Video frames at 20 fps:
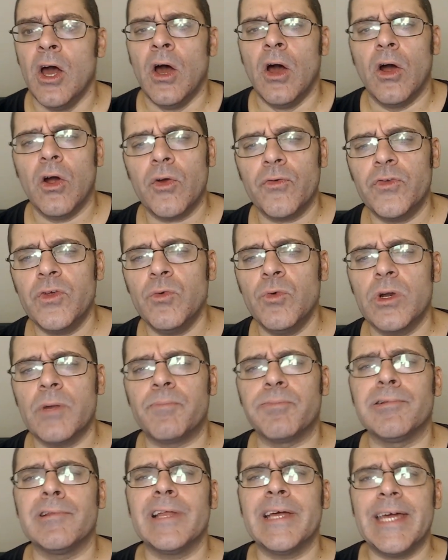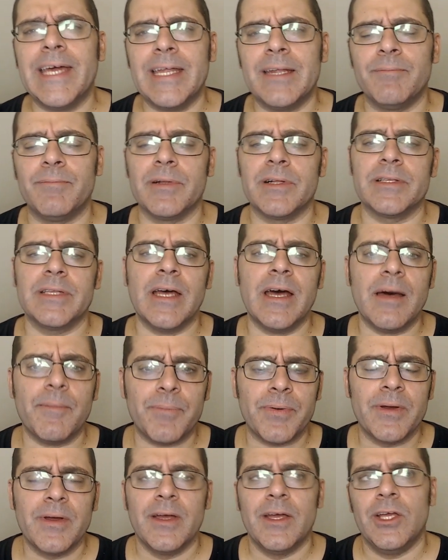Or if you want to plan and build
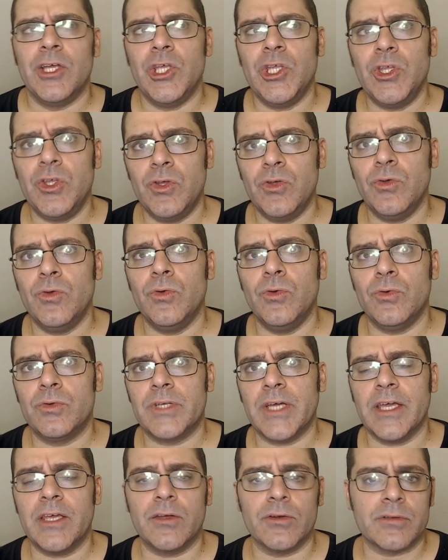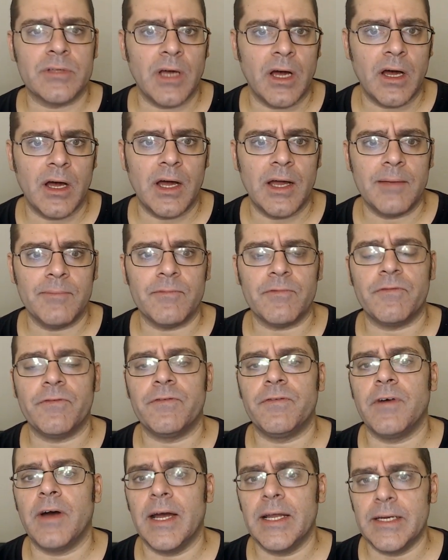up, you take your time,
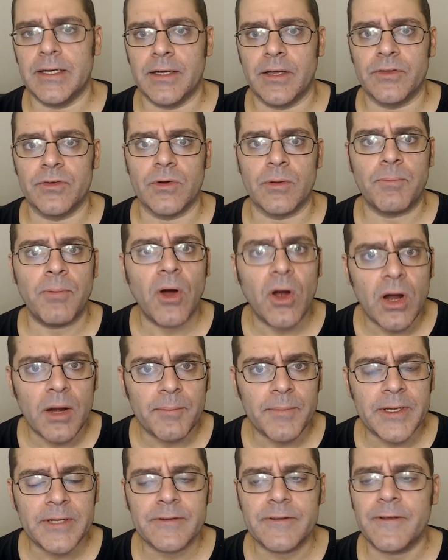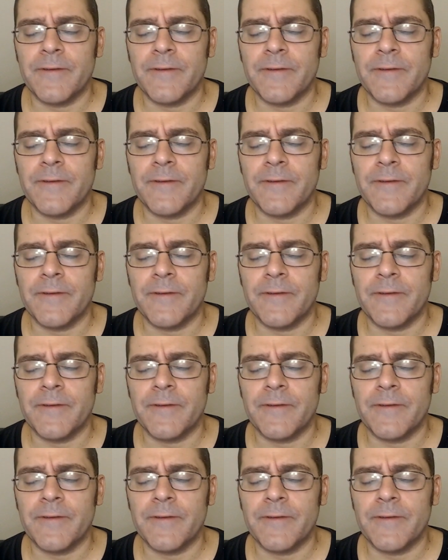find another apartment.